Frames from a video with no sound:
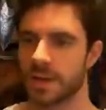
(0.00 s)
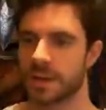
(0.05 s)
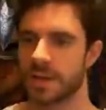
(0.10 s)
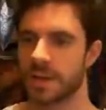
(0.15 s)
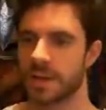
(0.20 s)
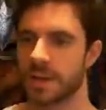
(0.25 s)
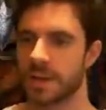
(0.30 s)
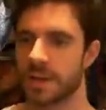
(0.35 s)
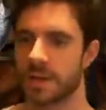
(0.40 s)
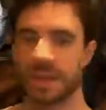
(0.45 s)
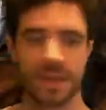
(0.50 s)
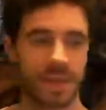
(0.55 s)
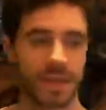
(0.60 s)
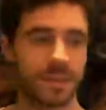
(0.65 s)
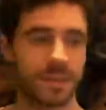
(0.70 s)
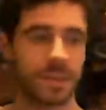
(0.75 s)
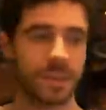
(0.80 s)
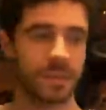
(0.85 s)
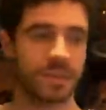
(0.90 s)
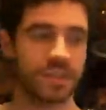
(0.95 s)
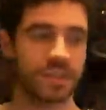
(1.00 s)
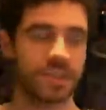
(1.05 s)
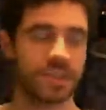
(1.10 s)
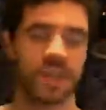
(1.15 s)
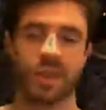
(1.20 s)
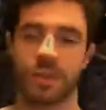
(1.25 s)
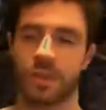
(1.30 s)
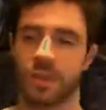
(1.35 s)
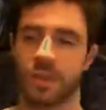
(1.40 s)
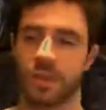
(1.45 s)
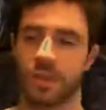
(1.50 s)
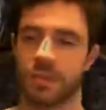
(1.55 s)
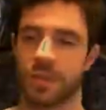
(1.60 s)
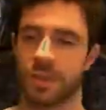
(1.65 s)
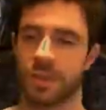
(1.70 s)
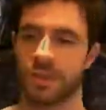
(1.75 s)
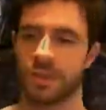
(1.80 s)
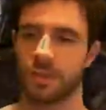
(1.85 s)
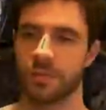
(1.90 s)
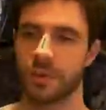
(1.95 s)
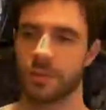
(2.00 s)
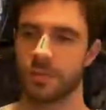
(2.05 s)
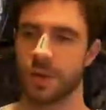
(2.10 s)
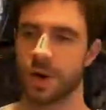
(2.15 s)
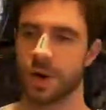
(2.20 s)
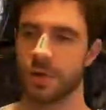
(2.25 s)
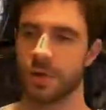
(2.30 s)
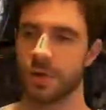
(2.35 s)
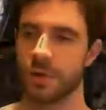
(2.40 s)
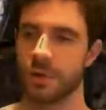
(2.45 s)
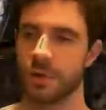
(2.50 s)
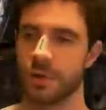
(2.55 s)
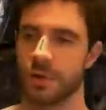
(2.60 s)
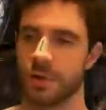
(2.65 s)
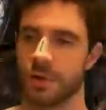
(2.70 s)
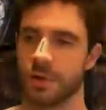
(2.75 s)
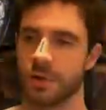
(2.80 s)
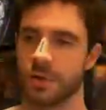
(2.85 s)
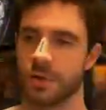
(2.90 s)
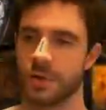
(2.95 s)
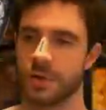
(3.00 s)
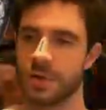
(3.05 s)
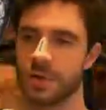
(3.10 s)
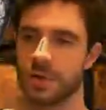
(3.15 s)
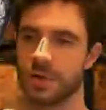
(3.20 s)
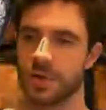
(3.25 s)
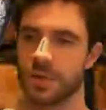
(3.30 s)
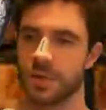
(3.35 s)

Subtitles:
They made a mistake when they made this boss parryable. They really did.